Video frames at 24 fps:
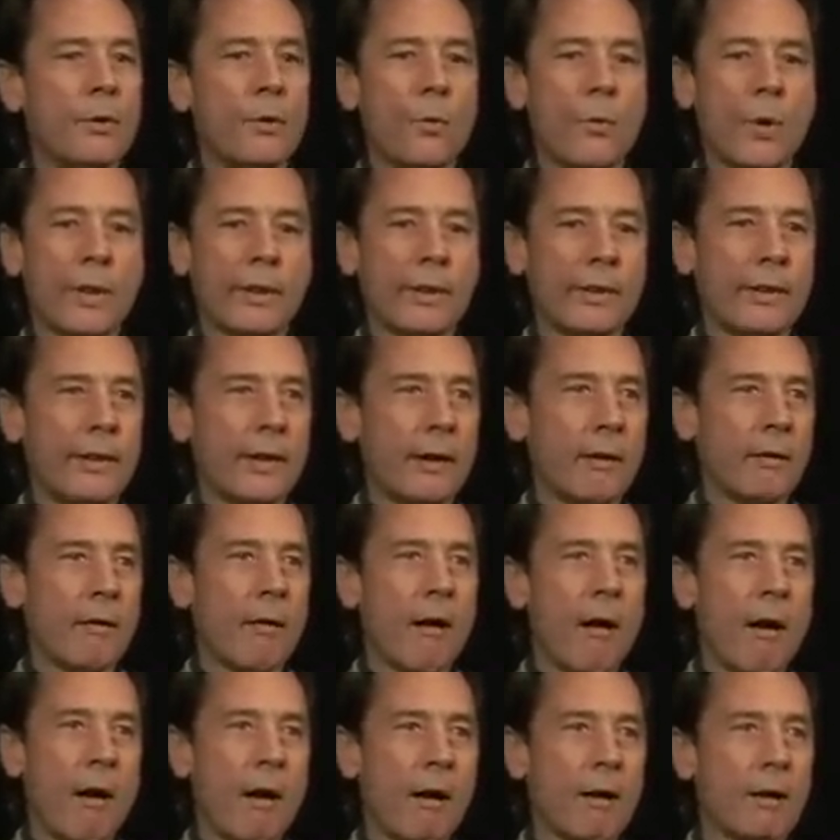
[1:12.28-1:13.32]
whether there
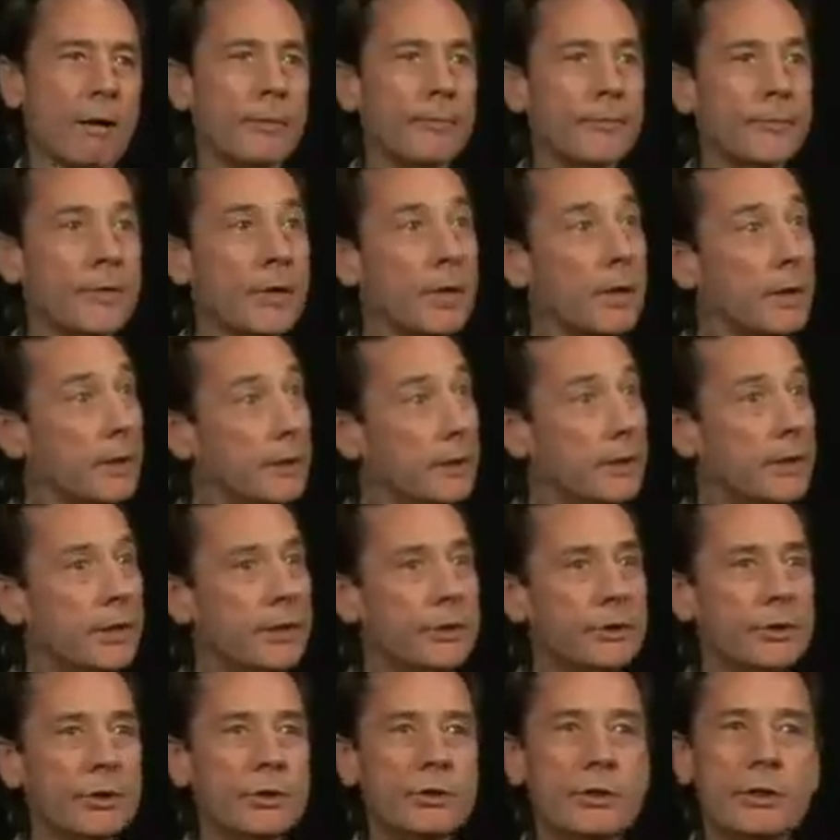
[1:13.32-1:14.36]
are
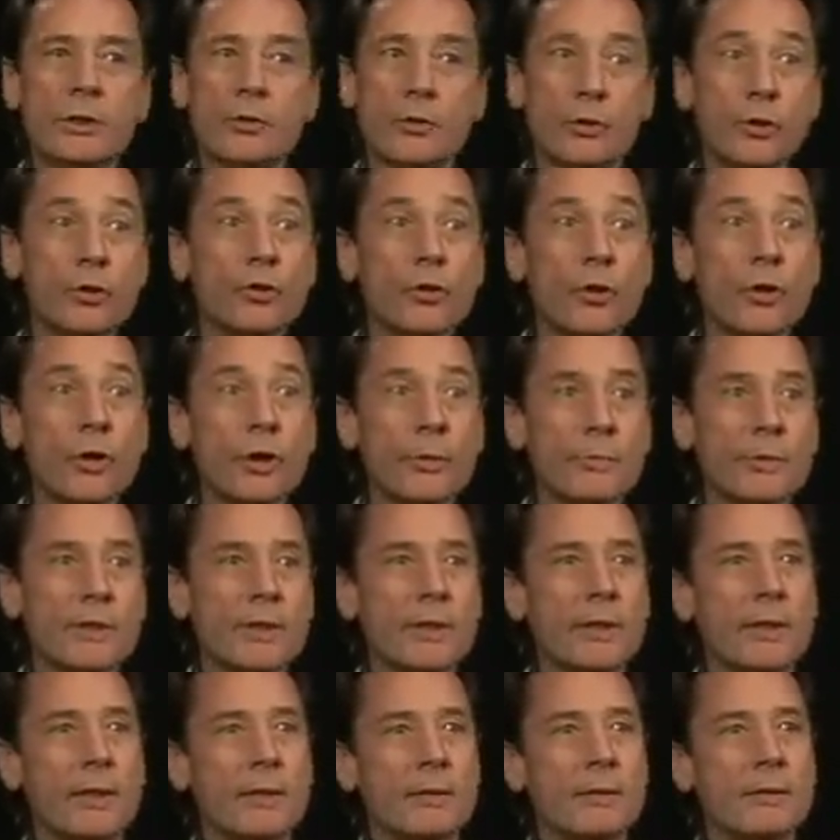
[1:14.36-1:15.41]
contingencies or
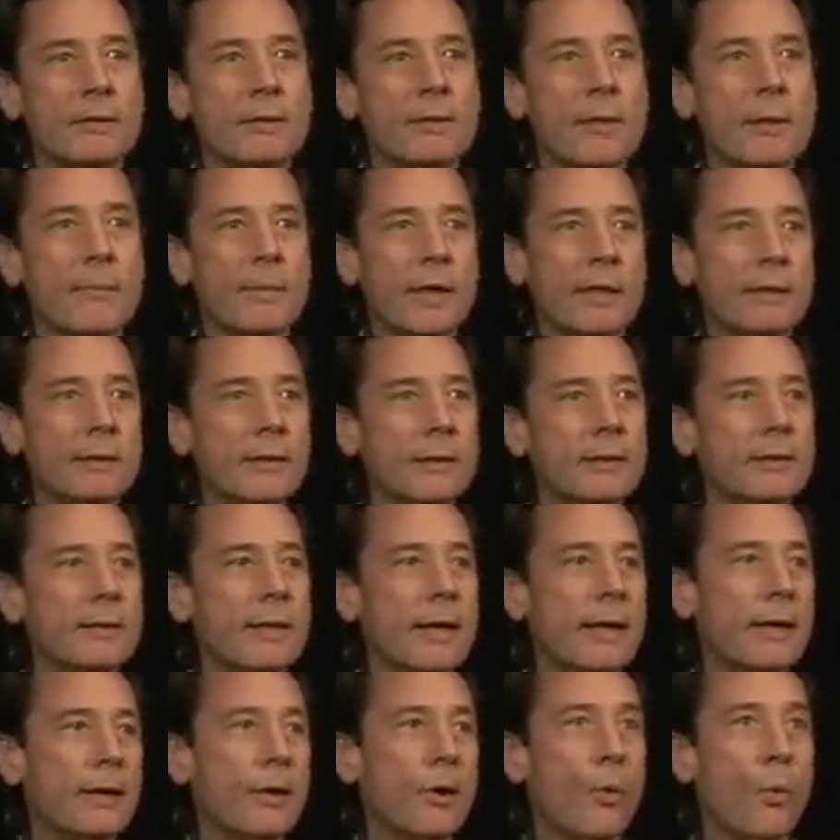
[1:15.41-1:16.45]
circumstances that might
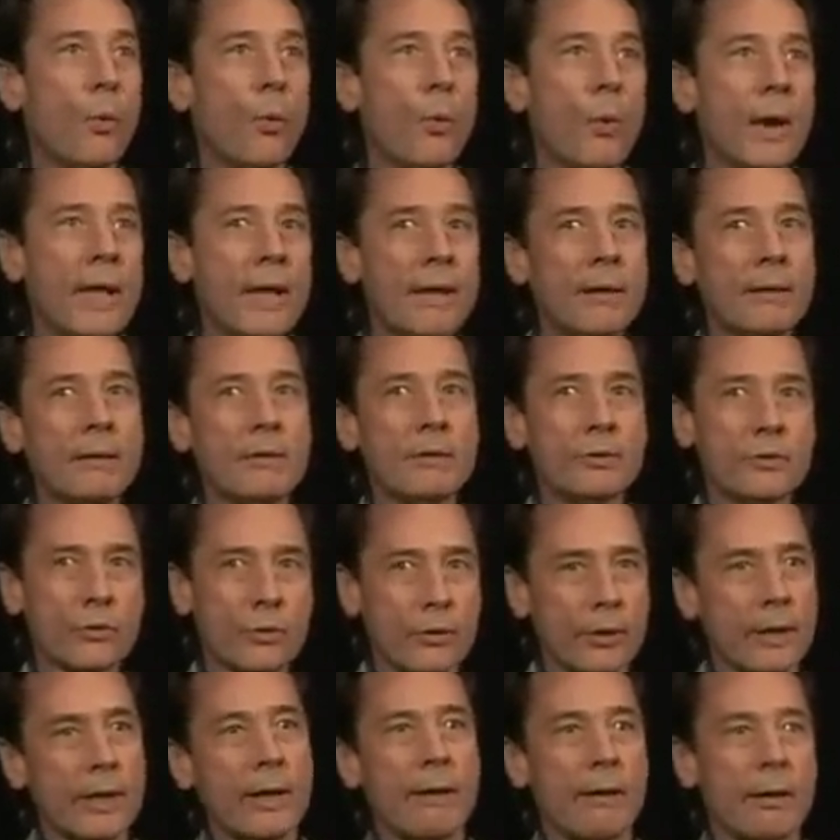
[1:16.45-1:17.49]
dictate when
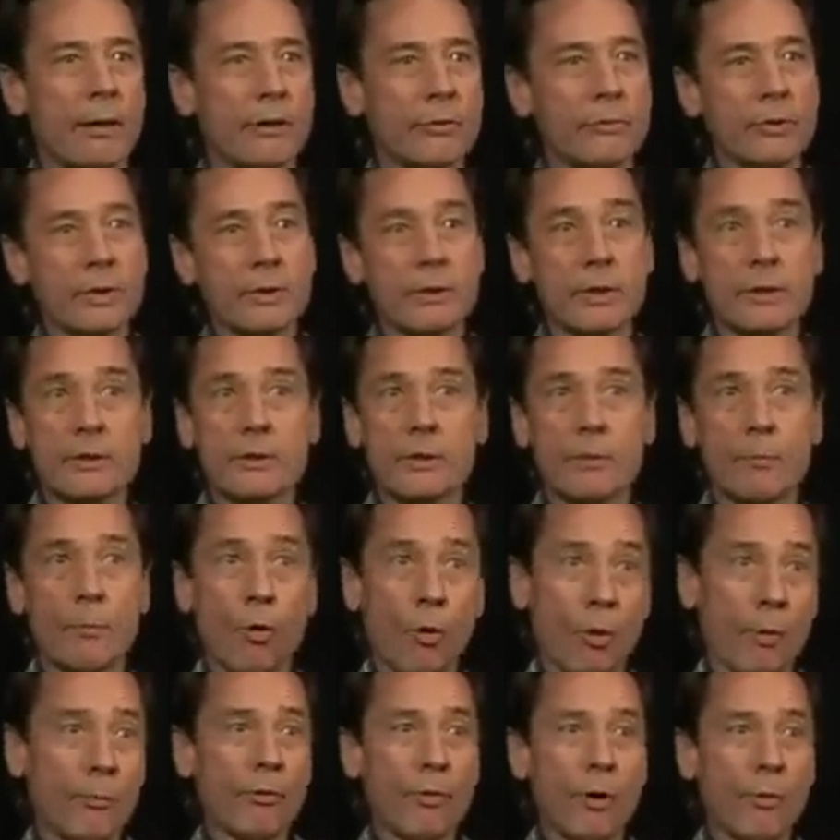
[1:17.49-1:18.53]
certain characteristics are
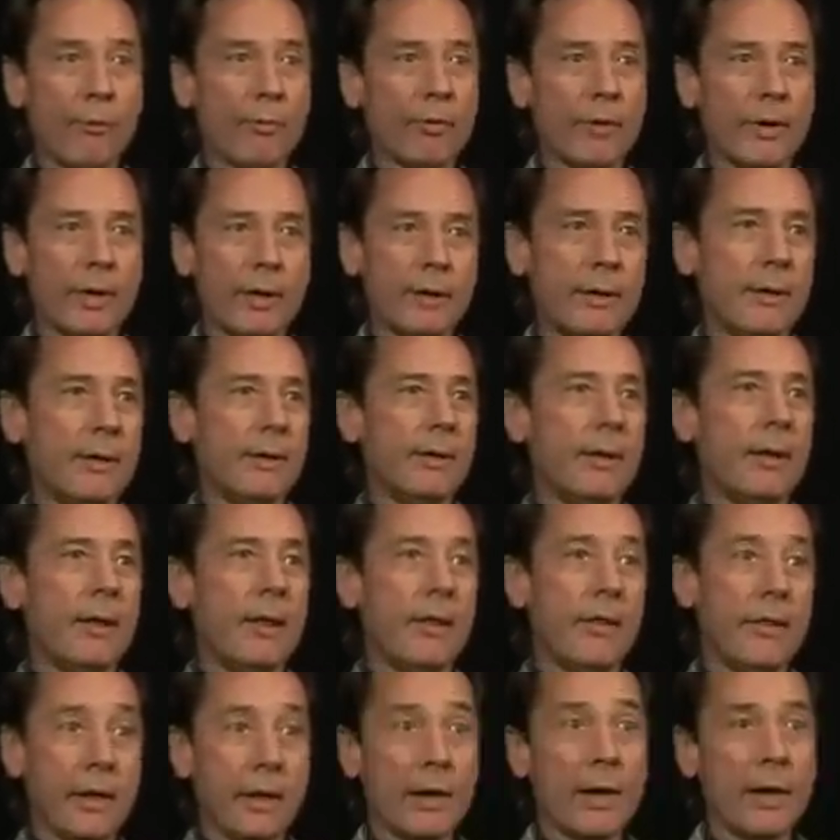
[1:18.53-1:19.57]
more appropriate
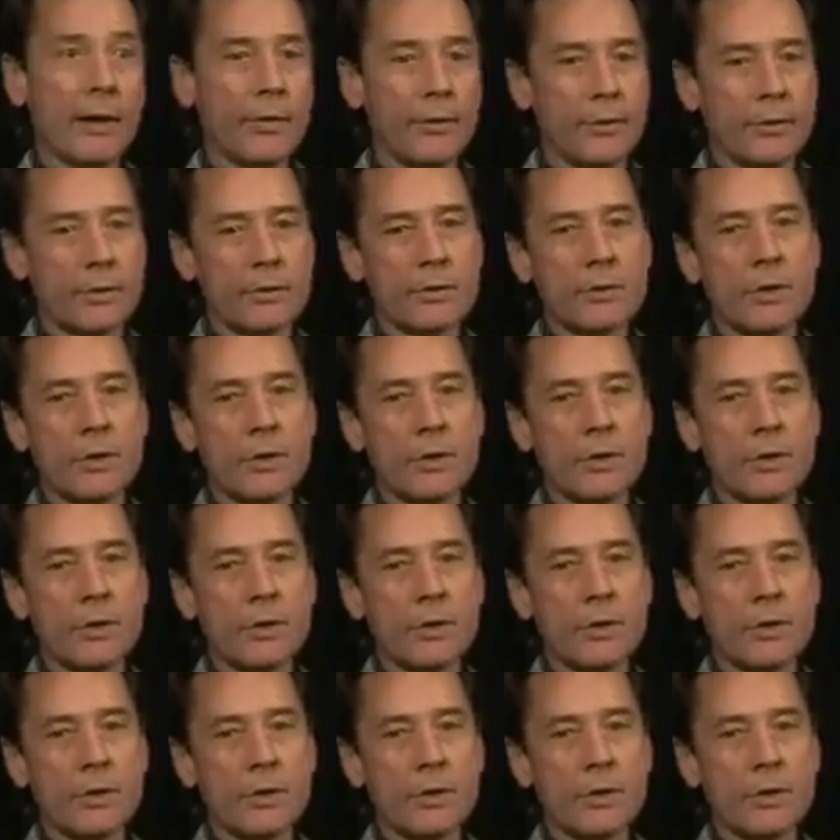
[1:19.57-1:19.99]
than others.